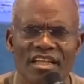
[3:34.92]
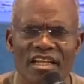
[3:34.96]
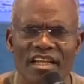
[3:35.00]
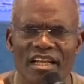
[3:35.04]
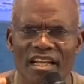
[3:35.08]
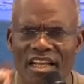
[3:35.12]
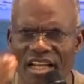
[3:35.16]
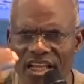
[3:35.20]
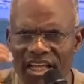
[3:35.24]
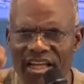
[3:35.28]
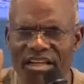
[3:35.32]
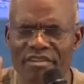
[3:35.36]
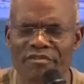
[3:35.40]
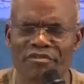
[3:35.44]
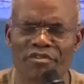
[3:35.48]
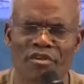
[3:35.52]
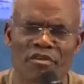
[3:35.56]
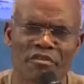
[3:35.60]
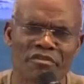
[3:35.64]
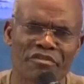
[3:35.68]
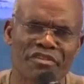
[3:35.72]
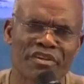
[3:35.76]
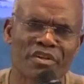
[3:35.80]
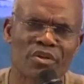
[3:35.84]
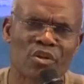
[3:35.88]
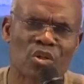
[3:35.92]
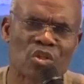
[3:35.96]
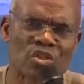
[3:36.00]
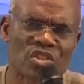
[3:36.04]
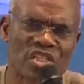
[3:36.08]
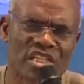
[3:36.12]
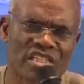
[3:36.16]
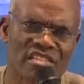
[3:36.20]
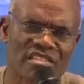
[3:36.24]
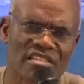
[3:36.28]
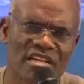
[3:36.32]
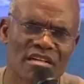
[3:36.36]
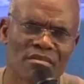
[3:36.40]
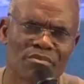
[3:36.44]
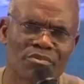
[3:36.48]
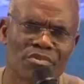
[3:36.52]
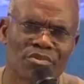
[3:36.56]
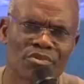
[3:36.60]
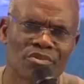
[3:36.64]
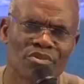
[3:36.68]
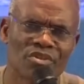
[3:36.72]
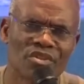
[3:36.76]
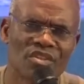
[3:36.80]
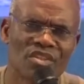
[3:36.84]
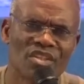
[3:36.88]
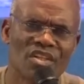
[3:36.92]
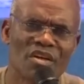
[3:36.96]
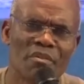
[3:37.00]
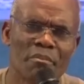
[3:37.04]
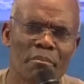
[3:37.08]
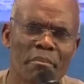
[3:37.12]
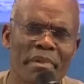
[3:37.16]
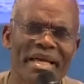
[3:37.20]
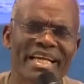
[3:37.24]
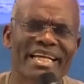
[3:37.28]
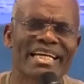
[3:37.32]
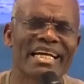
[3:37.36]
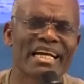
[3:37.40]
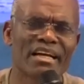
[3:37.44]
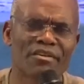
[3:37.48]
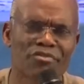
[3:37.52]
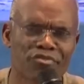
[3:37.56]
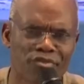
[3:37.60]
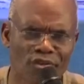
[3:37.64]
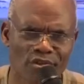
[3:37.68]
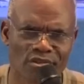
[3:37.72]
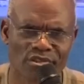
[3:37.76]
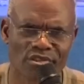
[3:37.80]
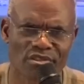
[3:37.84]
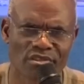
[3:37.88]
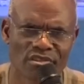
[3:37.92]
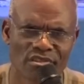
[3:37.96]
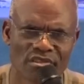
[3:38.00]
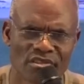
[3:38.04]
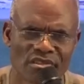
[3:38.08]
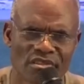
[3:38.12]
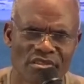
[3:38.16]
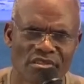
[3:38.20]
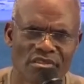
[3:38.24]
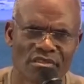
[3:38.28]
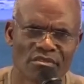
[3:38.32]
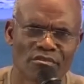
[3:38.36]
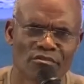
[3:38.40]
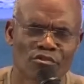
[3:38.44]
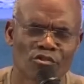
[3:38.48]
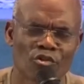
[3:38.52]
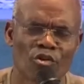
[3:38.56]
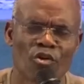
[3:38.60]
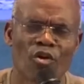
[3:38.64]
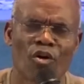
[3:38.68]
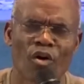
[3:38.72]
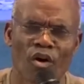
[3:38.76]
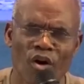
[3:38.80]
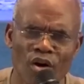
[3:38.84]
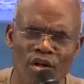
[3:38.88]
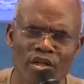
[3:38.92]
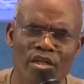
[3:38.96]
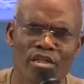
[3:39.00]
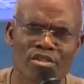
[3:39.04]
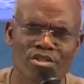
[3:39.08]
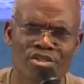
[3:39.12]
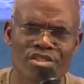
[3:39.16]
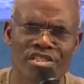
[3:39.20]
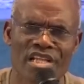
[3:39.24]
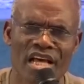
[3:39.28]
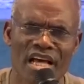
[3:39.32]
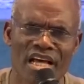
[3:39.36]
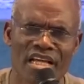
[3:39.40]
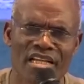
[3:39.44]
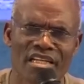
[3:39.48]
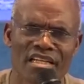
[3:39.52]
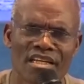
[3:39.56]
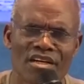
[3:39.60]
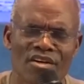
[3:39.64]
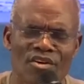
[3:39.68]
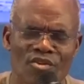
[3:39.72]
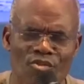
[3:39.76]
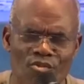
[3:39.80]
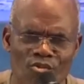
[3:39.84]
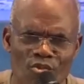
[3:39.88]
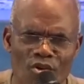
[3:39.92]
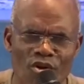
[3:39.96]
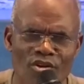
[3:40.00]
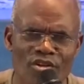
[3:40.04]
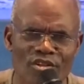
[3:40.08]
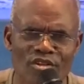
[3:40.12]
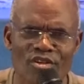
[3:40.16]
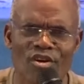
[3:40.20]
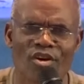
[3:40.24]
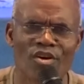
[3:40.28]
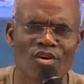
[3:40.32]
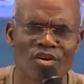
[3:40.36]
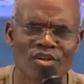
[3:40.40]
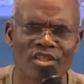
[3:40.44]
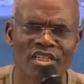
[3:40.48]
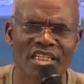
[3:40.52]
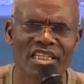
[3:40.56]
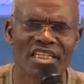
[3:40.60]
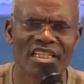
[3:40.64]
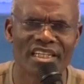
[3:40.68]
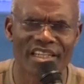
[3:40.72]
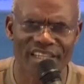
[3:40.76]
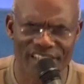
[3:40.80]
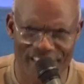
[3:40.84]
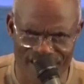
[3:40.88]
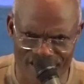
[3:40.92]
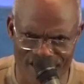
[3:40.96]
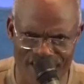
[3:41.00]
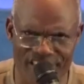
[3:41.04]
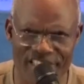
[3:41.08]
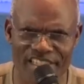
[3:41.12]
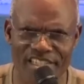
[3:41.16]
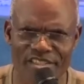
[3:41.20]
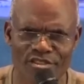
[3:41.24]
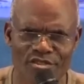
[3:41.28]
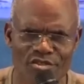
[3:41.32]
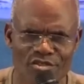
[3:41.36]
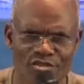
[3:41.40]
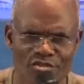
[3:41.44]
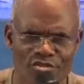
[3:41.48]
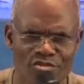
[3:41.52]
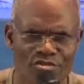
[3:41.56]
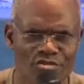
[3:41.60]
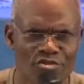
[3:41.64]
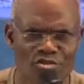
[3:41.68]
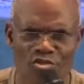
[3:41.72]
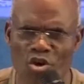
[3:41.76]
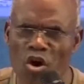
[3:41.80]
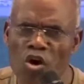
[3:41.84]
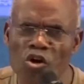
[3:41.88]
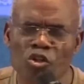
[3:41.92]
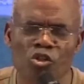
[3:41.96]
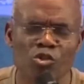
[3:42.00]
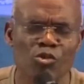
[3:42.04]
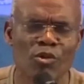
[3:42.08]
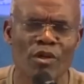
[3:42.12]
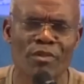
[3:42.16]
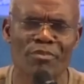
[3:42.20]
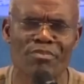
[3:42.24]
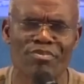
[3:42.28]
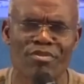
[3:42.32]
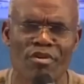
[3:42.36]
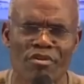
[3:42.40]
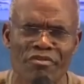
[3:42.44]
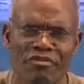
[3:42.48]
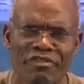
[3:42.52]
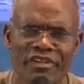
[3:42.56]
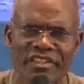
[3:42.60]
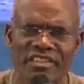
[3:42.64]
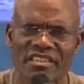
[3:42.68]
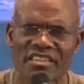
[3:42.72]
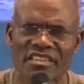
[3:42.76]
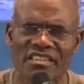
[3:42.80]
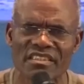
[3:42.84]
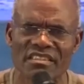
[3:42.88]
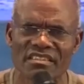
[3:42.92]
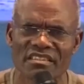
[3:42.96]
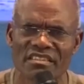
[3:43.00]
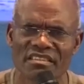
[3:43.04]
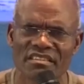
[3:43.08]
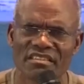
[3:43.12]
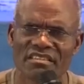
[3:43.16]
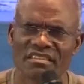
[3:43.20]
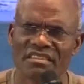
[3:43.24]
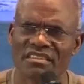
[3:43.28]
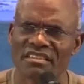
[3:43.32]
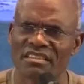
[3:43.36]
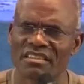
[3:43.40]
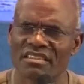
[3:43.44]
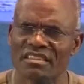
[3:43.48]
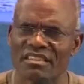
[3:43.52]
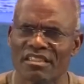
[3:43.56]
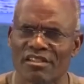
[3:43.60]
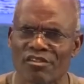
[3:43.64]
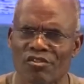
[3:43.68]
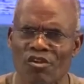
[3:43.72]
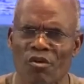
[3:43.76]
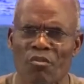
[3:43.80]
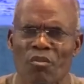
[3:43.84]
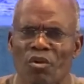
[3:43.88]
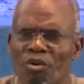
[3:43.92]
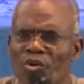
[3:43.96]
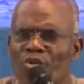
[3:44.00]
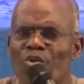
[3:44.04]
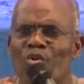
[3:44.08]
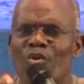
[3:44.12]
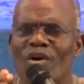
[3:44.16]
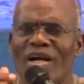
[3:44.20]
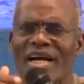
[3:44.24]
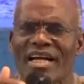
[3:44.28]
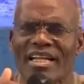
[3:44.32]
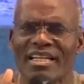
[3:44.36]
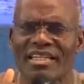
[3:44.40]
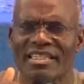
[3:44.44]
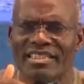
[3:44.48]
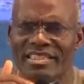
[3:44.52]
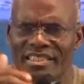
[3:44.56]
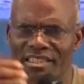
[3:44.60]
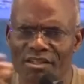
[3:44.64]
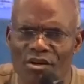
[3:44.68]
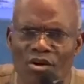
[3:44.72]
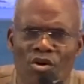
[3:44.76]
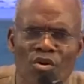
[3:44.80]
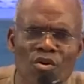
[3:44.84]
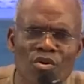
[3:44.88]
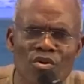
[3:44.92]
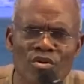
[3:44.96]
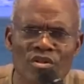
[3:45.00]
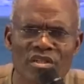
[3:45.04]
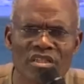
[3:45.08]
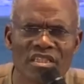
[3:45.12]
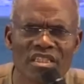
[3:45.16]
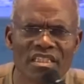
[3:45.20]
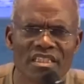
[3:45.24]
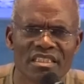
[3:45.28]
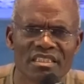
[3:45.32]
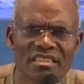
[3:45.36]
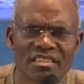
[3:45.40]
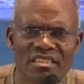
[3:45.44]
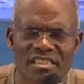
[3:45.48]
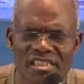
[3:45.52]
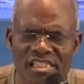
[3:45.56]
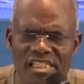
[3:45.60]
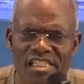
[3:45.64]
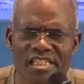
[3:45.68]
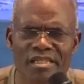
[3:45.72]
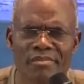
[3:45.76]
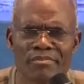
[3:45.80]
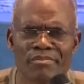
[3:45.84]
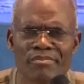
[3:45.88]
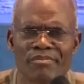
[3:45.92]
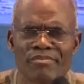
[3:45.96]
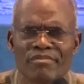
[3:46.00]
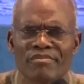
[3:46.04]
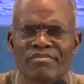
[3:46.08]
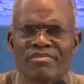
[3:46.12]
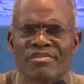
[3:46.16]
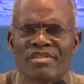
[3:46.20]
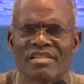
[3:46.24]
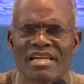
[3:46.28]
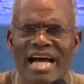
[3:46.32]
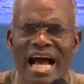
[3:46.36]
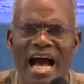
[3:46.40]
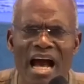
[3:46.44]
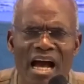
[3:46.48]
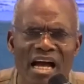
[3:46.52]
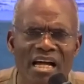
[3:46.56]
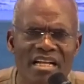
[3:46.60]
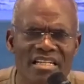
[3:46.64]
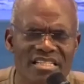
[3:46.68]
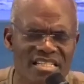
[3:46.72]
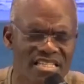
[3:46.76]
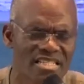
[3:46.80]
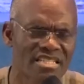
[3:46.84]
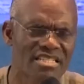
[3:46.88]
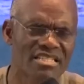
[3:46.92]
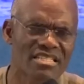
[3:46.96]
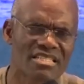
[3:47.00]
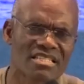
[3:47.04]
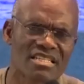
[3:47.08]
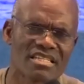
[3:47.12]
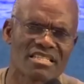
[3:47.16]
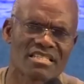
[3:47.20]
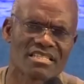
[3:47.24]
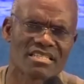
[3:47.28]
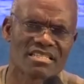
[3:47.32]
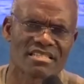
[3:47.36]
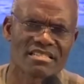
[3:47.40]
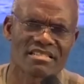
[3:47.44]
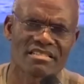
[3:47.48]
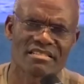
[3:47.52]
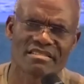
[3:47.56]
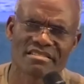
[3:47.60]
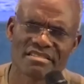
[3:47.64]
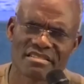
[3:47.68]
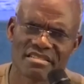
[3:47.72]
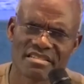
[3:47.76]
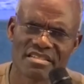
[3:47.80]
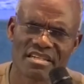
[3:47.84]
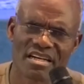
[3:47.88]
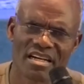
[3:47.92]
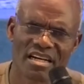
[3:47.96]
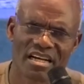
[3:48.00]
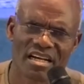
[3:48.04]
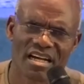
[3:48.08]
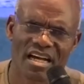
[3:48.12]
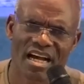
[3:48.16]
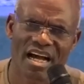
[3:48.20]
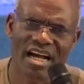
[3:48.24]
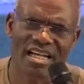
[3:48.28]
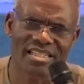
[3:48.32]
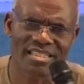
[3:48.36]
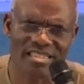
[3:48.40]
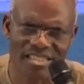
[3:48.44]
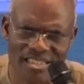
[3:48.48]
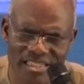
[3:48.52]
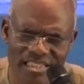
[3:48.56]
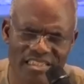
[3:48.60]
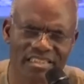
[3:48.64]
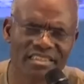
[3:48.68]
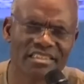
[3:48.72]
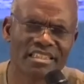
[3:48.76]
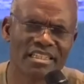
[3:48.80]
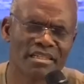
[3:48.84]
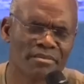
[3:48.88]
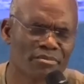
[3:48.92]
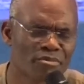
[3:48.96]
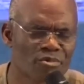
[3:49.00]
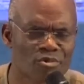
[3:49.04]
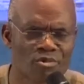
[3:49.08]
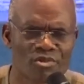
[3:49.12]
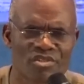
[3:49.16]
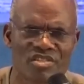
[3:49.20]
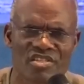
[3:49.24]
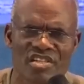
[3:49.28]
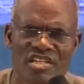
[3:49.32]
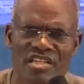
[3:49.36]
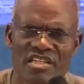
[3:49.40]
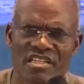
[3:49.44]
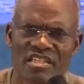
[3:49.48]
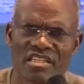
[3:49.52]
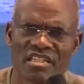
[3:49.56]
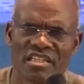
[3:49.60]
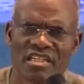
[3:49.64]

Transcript: Learn from Pharaoh's example. Make effort to understand what God is saying to do. Talk to a prophet, somebody who can decode deep, hard sentences, as King James would say,